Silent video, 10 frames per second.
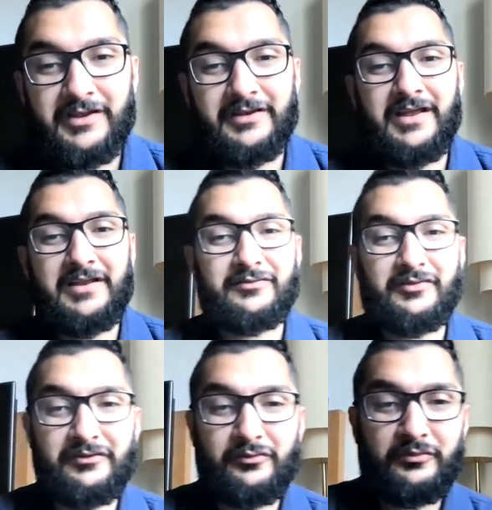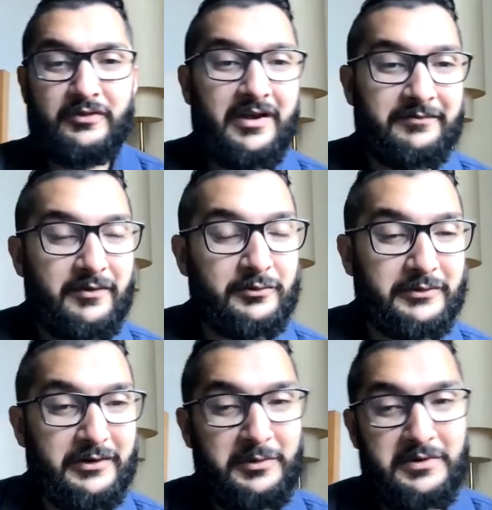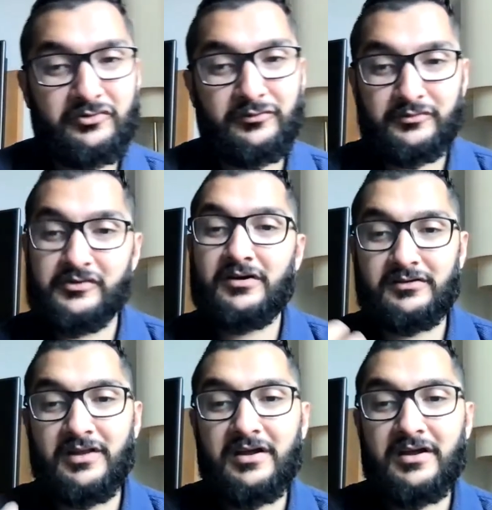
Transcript: And these following narrations will talk a